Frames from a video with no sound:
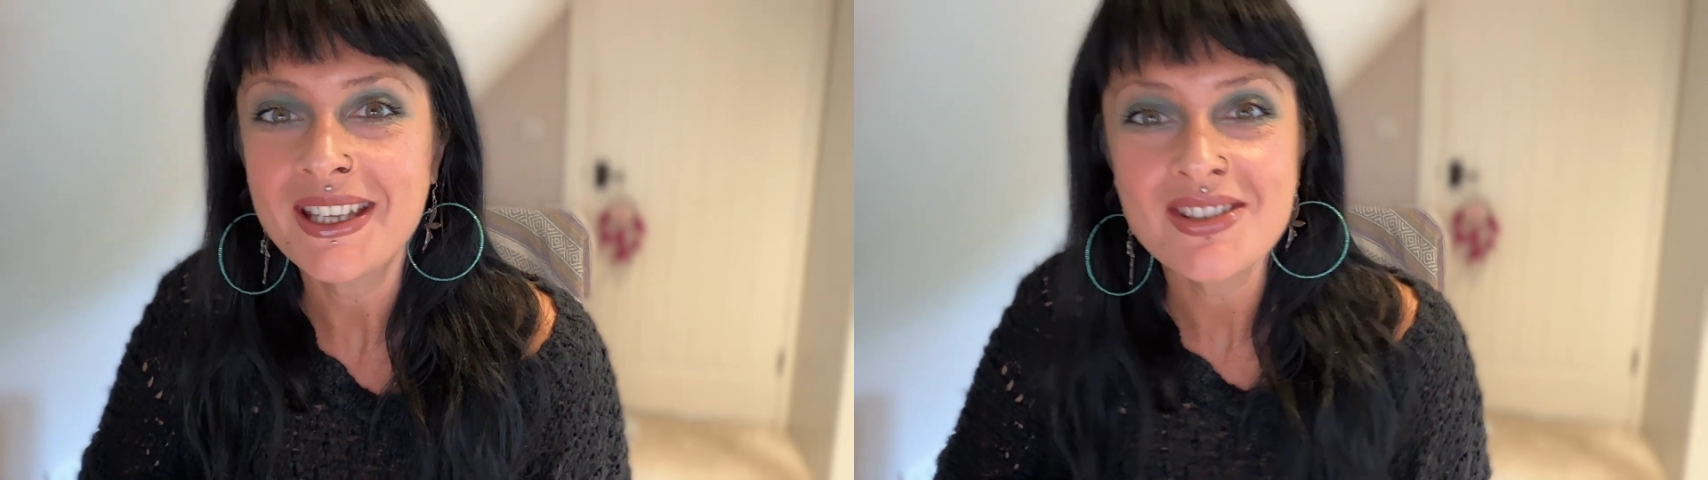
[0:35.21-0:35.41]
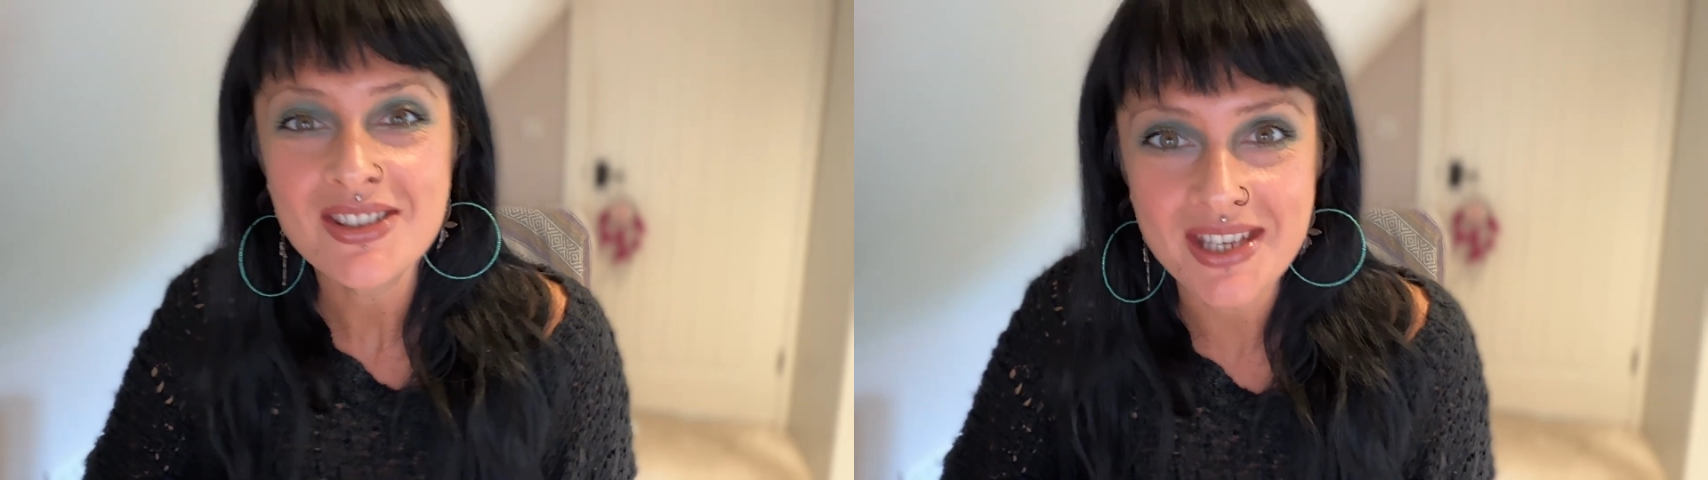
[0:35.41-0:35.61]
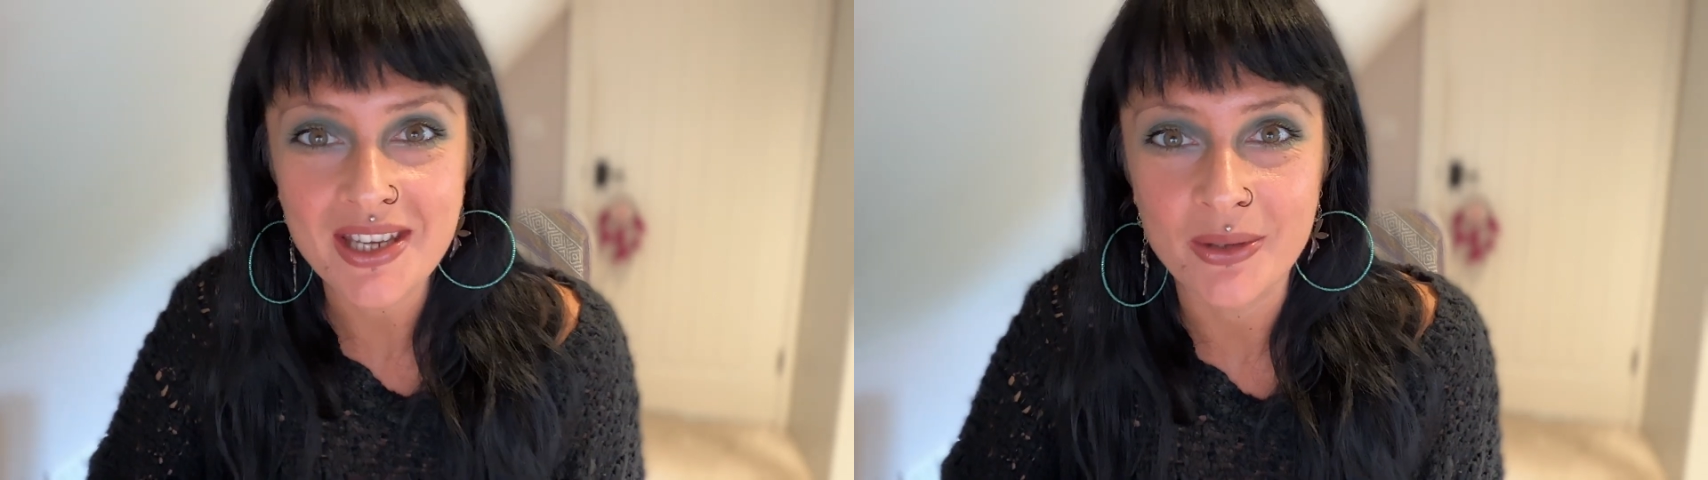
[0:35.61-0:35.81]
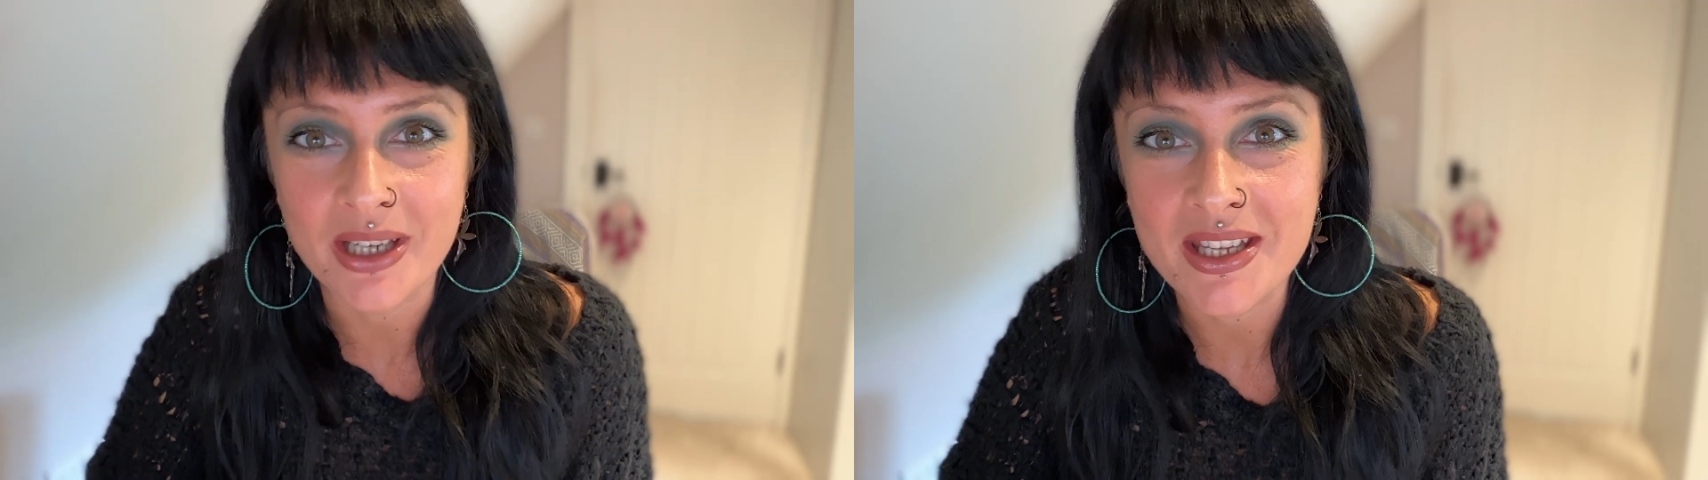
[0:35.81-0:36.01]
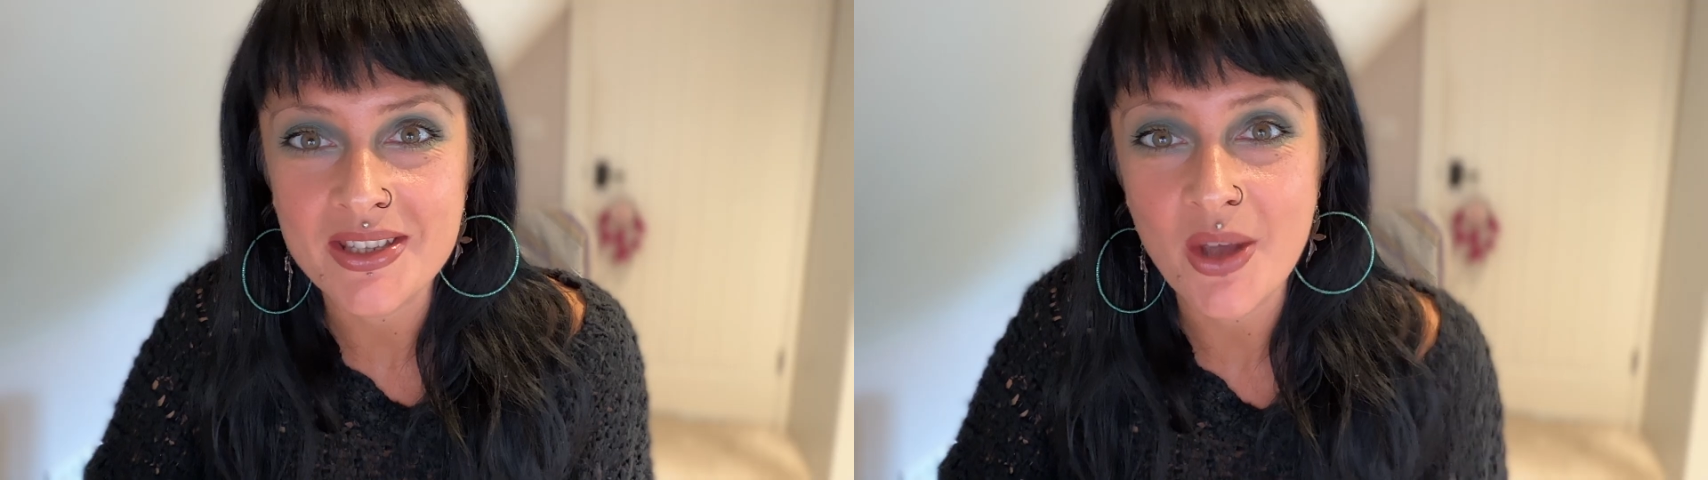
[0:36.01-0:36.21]

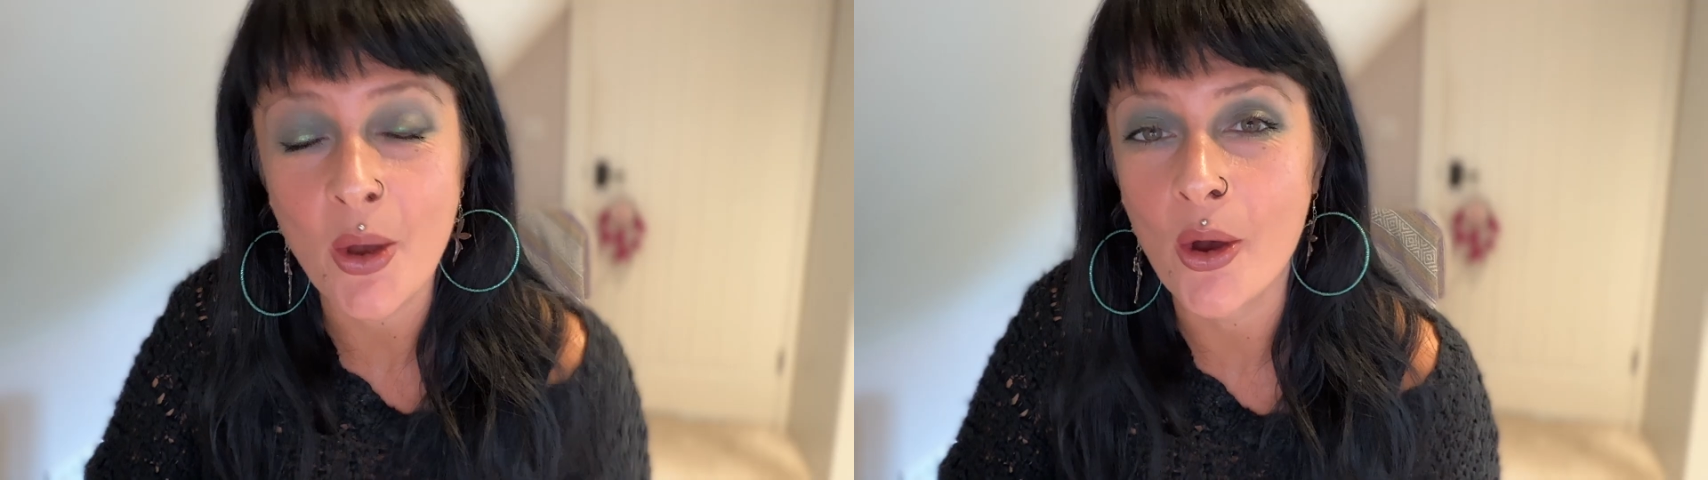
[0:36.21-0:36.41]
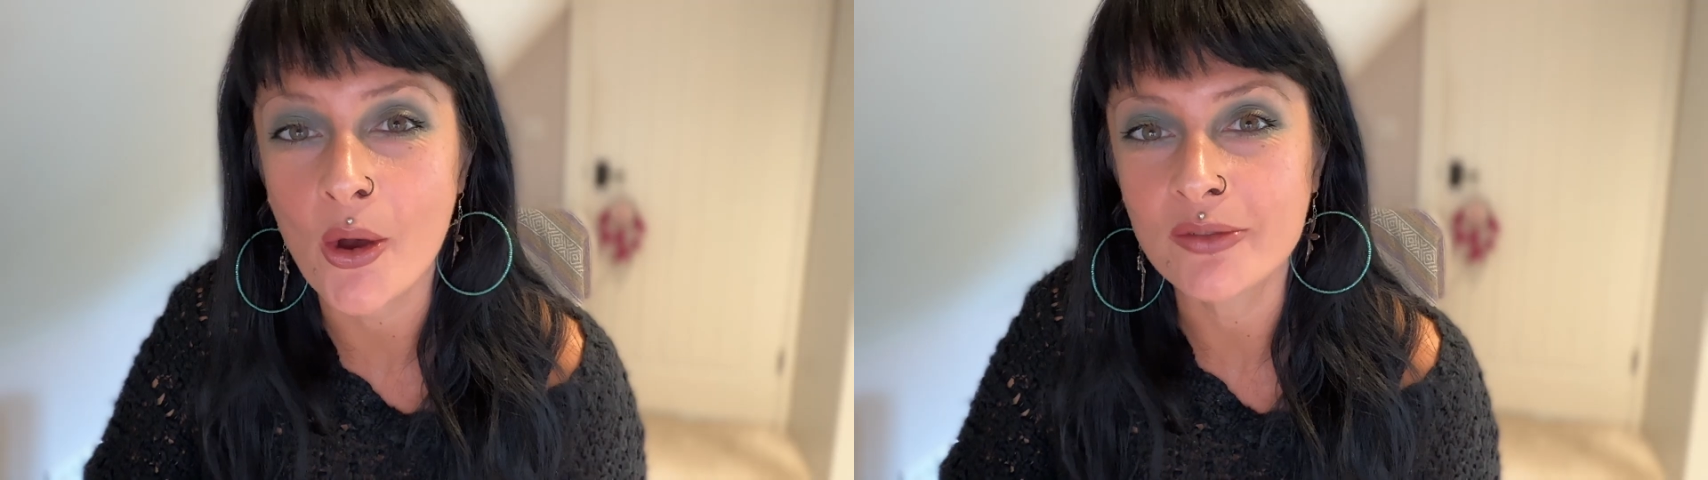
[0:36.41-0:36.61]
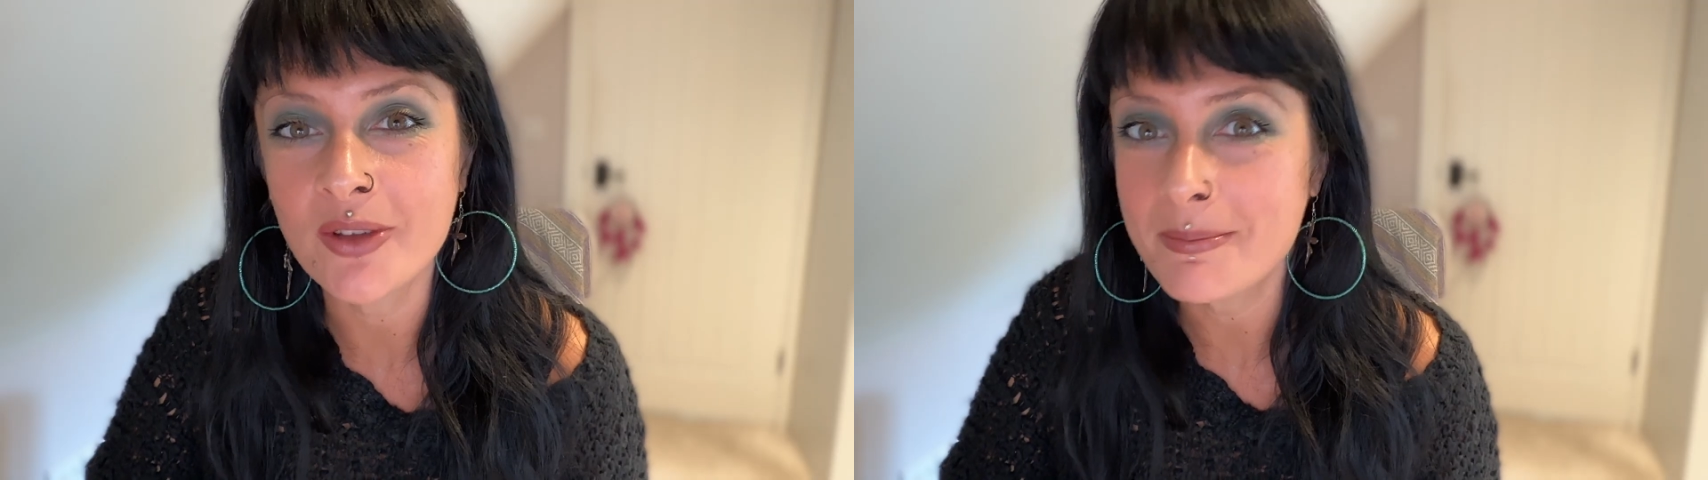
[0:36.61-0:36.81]
series of